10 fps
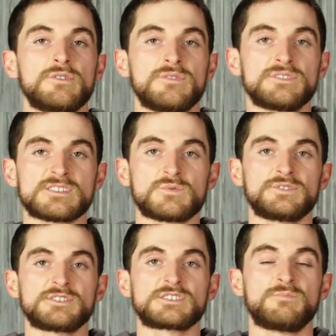this is
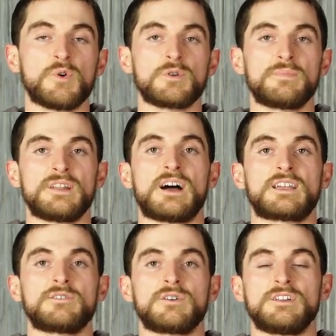what the sport
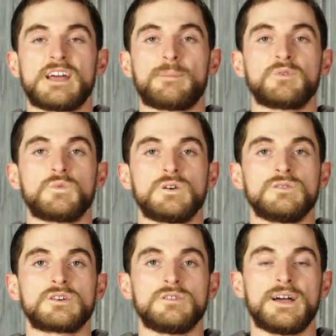binocular adapter will
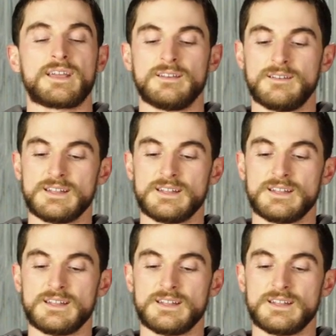look like.